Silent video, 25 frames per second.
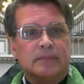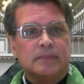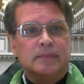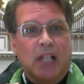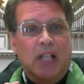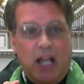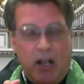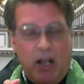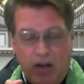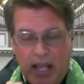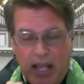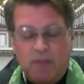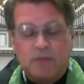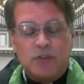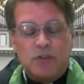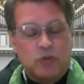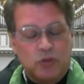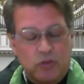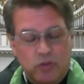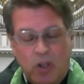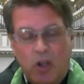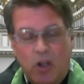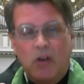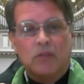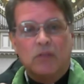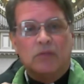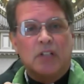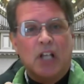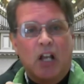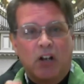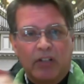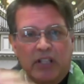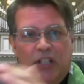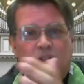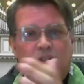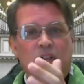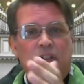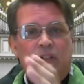I'll have you stoned. I'll
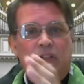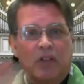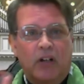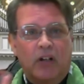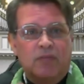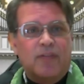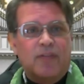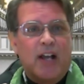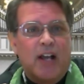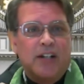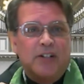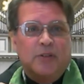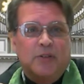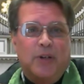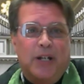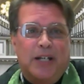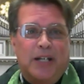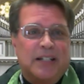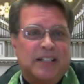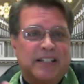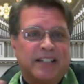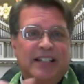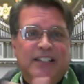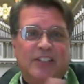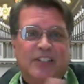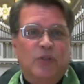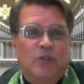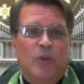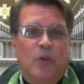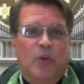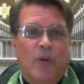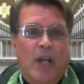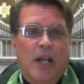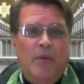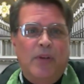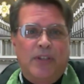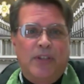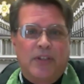kill you. I'll find a way to do
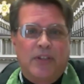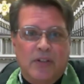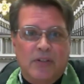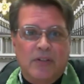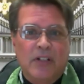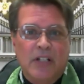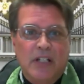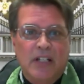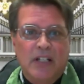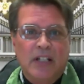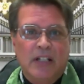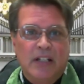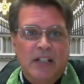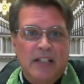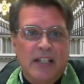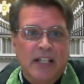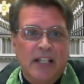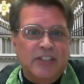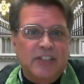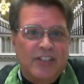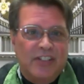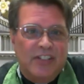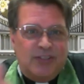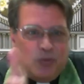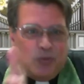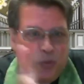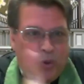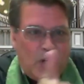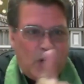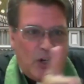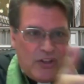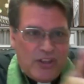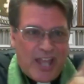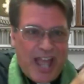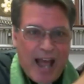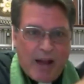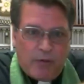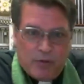away with you. This is where
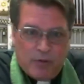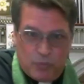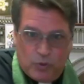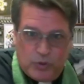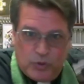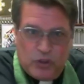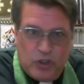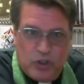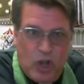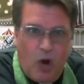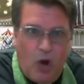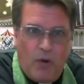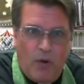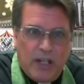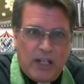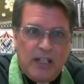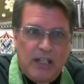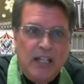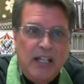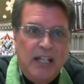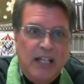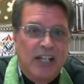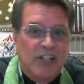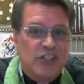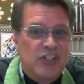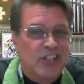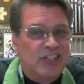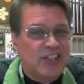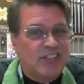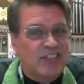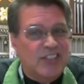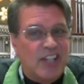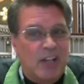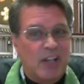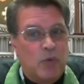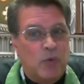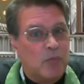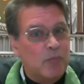that was going. And Jesus
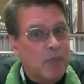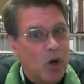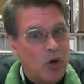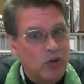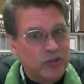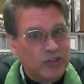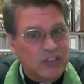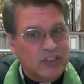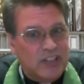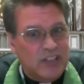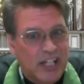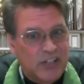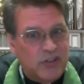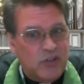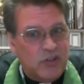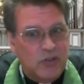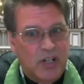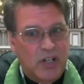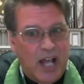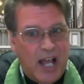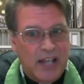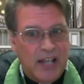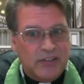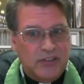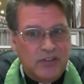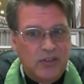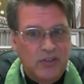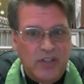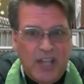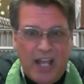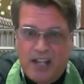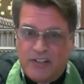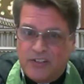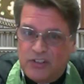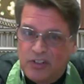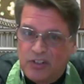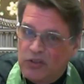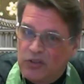said, well, Moses let you guys do
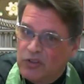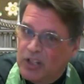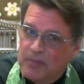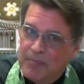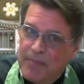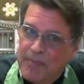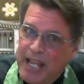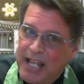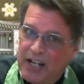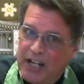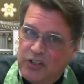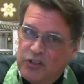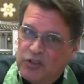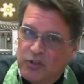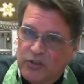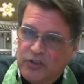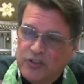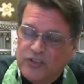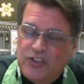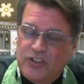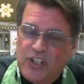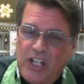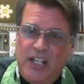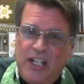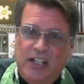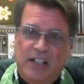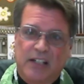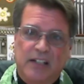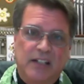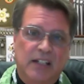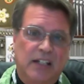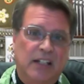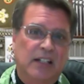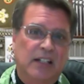that so you can manage your sin.